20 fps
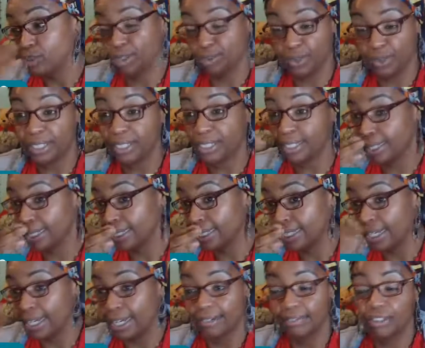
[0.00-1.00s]
just
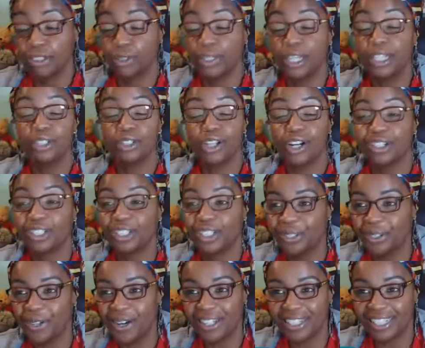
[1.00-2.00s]
recently, yeah. So nature talks
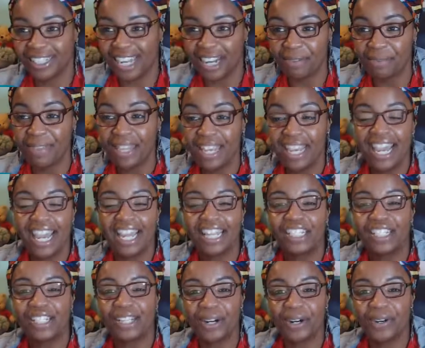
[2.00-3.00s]
to you all the time.
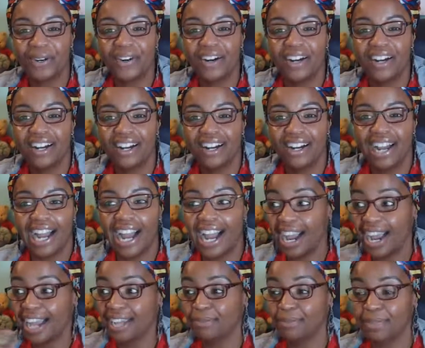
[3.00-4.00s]
And so
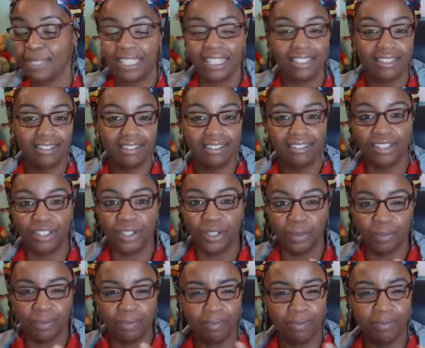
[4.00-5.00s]
I had been getting, you
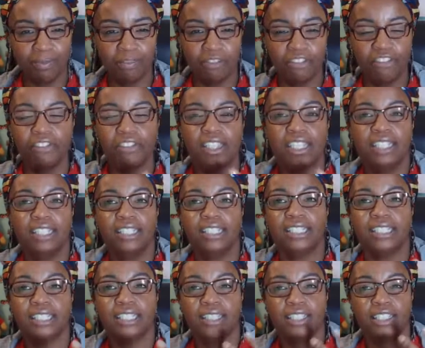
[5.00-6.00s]
know,
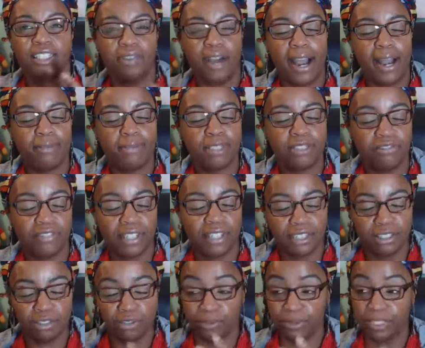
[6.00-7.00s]
these vibes and
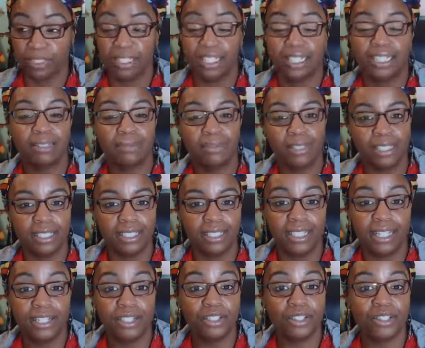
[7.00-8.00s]
feelings from just things I'm seeing
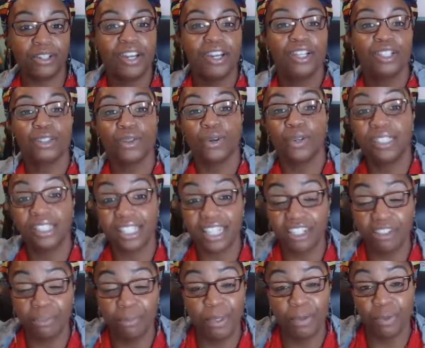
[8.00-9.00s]
in nature. So
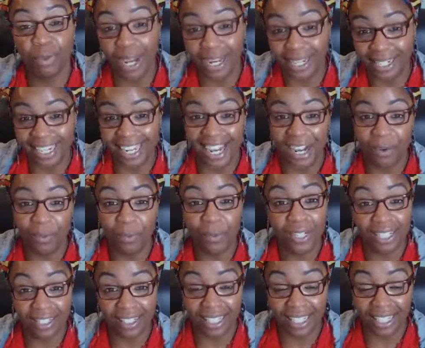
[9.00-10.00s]
instead of me writing down
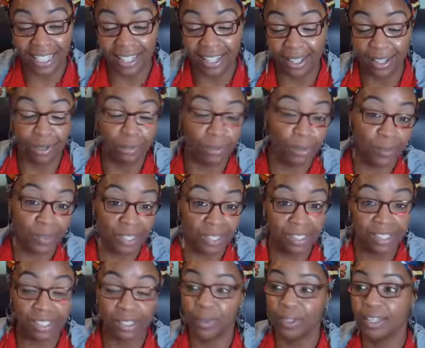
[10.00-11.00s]
what the animal
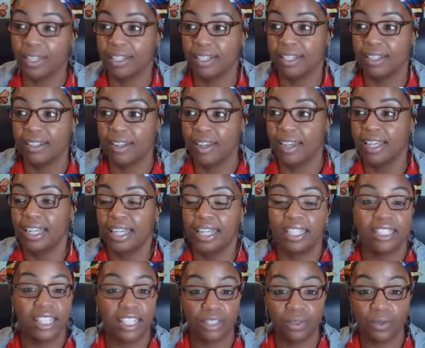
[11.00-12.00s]
was or what the
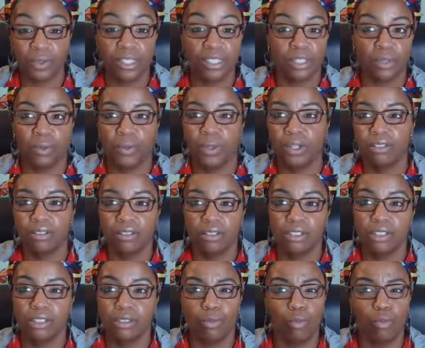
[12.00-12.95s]
insect was or what